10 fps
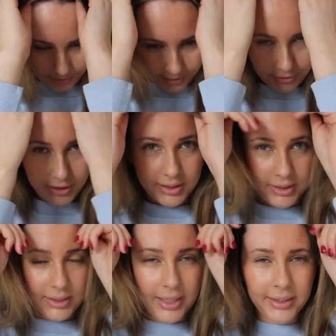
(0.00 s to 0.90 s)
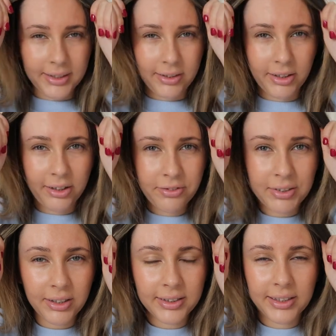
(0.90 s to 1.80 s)
if I take it, I kind of
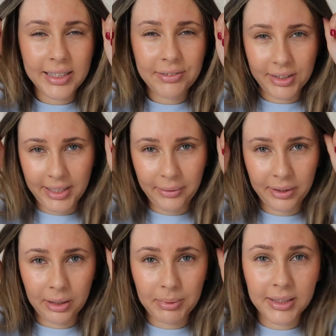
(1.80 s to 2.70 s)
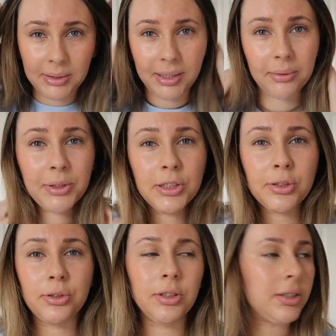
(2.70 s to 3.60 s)
feel like they're evening out a little bit as well, which is
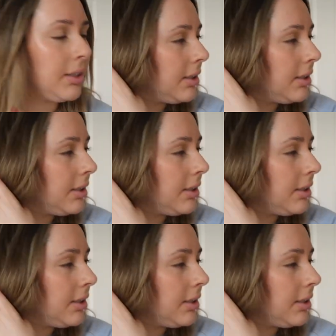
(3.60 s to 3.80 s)
good.